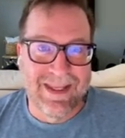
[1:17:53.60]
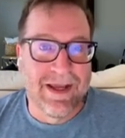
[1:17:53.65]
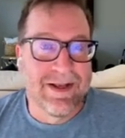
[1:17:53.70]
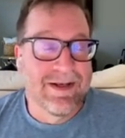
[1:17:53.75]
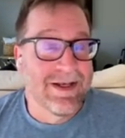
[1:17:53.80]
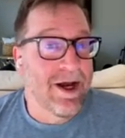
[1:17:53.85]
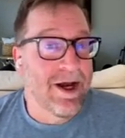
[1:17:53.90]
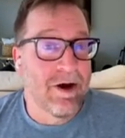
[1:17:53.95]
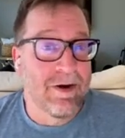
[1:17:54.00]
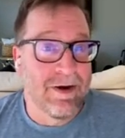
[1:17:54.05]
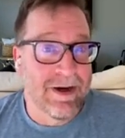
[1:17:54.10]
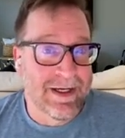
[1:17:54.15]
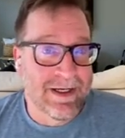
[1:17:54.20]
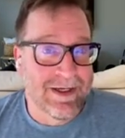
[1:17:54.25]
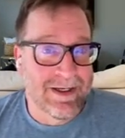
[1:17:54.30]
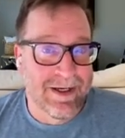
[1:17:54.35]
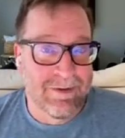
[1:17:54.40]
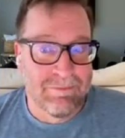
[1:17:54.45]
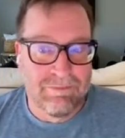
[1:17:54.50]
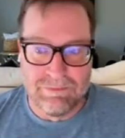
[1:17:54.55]
No,
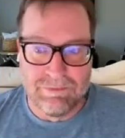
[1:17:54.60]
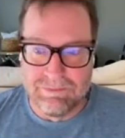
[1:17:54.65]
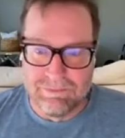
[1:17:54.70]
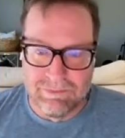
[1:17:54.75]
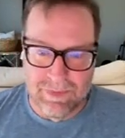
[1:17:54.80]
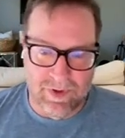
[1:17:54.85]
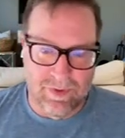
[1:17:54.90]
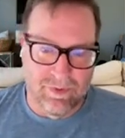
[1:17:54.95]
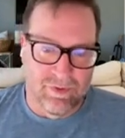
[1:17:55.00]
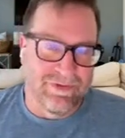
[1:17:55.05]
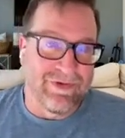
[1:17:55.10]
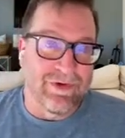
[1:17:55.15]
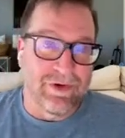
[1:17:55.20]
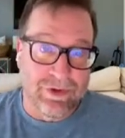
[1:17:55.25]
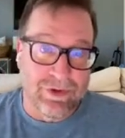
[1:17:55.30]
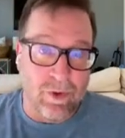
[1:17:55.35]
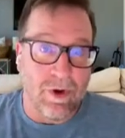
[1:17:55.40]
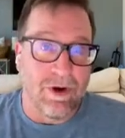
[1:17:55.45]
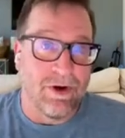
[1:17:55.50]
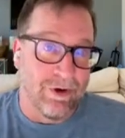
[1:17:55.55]
like
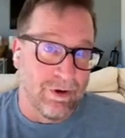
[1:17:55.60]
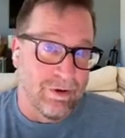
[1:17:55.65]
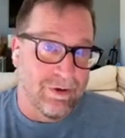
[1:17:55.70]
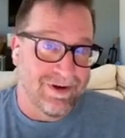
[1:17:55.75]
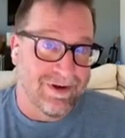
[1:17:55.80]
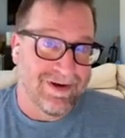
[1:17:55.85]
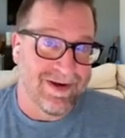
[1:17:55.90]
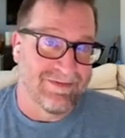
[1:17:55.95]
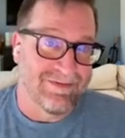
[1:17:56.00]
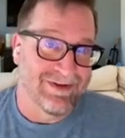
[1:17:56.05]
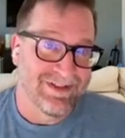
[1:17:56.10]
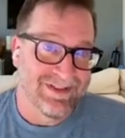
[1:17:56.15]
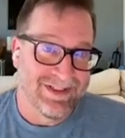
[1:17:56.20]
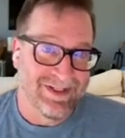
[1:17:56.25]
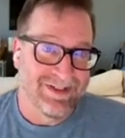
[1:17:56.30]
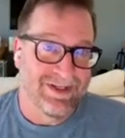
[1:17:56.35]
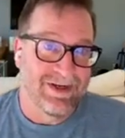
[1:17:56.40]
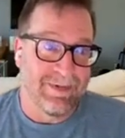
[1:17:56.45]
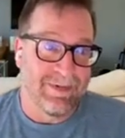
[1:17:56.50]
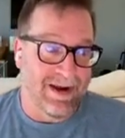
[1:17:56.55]
refer to our earlier
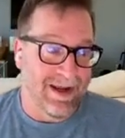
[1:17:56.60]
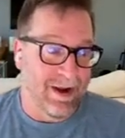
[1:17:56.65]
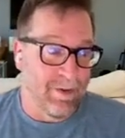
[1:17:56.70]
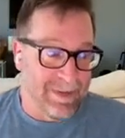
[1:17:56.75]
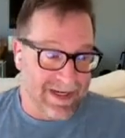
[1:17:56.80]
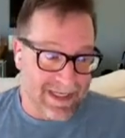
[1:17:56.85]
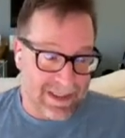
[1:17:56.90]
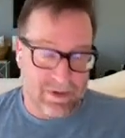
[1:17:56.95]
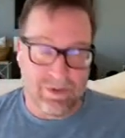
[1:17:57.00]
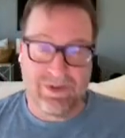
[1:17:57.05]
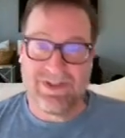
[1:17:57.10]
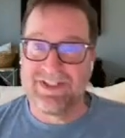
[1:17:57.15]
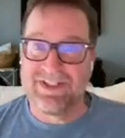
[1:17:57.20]
conversation about how many you